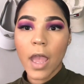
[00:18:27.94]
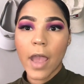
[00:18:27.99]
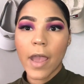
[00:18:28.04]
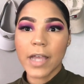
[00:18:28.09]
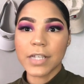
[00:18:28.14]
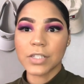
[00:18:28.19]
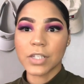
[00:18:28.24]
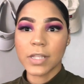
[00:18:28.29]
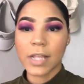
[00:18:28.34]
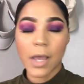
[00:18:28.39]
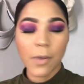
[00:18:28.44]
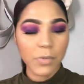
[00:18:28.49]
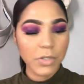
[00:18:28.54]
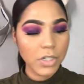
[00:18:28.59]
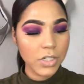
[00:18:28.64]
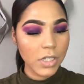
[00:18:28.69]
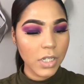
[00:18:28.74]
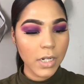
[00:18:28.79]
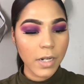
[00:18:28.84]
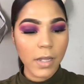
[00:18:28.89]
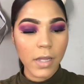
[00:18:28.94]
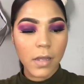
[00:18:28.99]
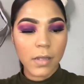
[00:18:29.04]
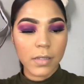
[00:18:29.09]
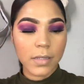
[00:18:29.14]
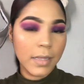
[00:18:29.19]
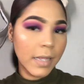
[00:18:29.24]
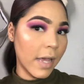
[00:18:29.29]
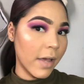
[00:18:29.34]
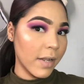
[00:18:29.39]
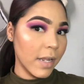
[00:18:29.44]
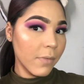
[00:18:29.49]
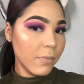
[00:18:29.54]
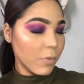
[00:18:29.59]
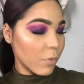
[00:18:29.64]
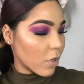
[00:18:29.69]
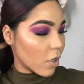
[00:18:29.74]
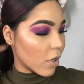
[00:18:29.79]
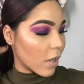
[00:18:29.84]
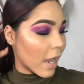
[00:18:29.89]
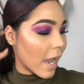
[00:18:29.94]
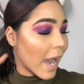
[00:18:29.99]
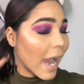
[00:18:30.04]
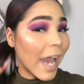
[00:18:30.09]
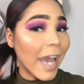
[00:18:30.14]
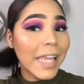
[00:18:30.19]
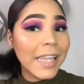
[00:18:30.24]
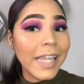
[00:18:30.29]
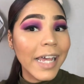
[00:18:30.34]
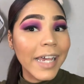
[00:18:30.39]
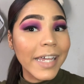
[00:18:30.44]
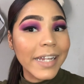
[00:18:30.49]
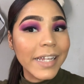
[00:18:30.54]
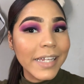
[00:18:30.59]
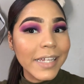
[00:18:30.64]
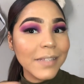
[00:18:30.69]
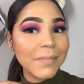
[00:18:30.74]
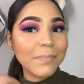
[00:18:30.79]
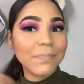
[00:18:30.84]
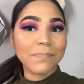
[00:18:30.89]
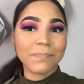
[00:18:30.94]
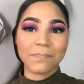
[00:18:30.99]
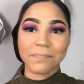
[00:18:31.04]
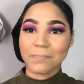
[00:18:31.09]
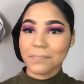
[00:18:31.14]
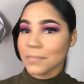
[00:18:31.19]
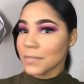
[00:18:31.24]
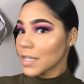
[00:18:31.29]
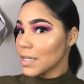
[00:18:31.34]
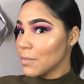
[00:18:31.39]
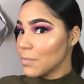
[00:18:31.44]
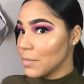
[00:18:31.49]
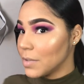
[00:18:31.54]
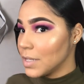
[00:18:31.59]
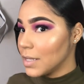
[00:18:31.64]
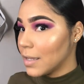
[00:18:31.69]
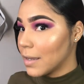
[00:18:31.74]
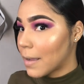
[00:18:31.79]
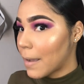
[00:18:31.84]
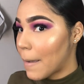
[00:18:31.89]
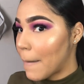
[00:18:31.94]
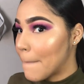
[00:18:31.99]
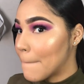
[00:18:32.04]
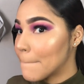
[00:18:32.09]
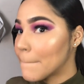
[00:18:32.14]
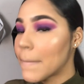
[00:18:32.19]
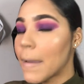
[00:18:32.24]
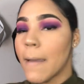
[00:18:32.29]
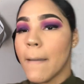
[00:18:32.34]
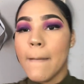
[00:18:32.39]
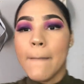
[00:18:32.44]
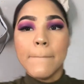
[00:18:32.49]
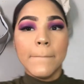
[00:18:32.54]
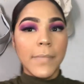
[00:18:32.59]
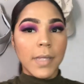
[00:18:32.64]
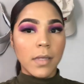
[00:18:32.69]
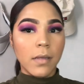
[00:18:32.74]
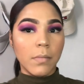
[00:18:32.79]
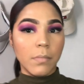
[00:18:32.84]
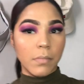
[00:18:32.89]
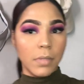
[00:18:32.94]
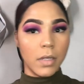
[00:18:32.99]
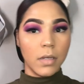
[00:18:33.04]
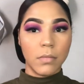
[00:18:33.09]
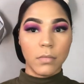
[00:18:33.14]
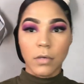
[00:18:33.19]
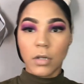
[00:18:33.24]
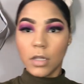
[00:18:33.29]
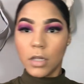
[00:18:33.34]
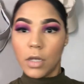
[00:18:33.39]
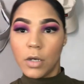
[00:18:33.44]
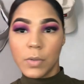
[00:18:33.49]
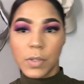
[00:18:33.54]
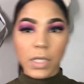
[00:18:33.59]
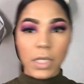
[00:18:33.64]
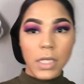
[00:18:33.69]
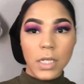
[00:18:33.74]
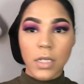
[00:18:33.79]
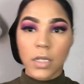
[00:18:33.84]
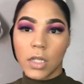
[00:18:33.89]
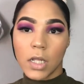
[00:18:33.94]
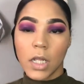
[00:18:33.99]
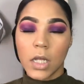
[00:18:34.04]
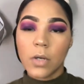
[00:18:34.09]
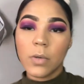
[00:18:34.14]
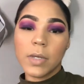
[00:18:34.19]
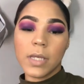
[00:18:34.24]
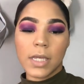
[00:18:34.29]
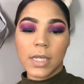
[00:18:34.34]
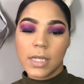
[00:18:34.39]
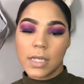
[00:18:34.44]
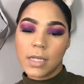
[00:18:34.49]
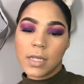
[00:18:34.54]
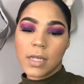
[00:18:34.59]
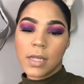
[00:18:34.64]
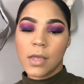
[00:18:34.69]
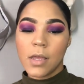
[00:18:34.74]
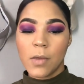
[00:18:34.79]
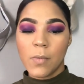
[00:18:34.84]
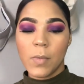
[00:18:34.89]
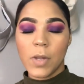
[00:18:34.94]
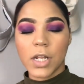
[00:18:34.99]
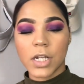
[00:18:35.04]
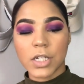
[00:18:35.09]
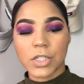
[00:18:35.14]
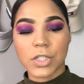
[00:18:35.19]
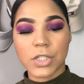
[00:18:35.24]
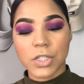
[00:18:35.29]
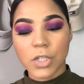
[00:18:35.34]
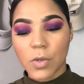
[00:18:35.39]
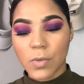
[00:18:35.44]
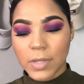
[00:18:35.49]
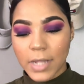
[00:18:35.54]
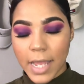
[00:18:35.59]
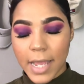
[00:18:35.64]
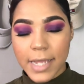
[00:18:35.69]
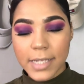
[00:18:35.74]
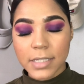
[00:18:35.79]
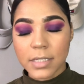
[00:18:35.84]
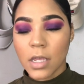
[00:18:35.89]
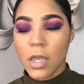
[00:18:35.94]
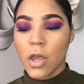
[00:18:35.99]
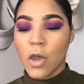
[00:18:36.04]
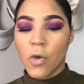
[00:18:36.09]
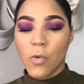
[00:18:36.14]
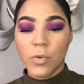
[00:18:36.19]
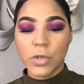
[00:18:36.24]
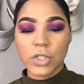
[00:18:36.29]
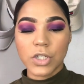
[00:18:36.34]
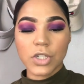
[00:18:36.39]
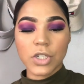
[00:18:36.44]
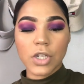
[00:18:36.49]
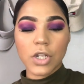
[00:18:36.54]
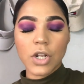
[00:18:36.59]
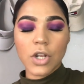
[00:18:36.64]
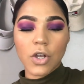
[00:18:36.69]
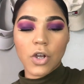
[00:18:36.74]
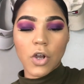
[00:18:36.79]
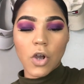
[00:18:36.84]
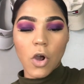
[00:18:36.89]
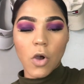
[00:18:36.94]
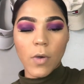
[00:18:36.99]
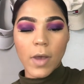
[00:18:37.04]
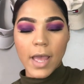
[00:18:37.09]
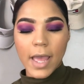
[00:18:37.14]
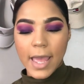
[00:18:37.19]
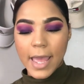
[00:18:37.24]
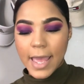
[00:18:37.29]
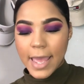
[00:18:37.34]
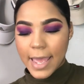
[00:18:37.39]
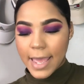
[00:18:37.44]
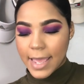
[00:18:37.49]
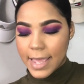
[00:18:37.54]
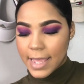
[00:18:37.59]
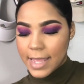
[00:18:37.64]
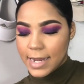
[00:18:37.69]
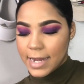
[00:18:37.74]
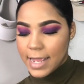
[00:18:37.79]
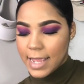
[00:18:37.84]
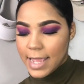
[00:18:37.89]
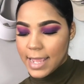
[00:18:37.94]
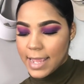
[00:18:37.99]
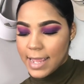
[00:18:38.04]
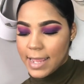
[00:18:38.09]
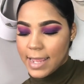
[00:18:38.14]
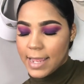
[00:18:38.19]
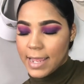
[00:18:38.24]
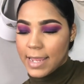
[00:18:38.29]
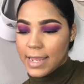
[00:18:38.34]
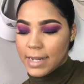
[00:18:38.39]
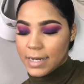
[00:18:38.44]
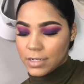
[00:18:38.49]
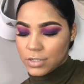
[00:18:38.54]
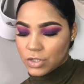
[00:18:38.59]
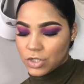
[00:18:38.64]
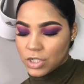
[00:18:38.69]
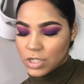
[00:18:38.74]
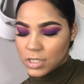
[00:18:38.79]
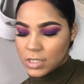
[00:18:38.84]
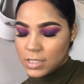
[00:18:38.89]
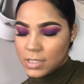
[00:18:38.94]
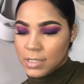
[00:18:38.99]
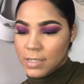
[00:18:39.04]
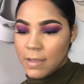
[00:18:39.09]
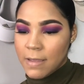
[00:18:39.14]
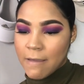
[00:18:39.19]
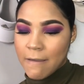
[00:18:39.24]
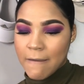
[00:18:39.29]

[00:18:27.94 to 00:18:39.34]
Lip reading: Alright, so now we're just gonna, now that we're all highlighted, we look bam bam glowy glowy, we're looking so nice. We're just gonna go ahead and just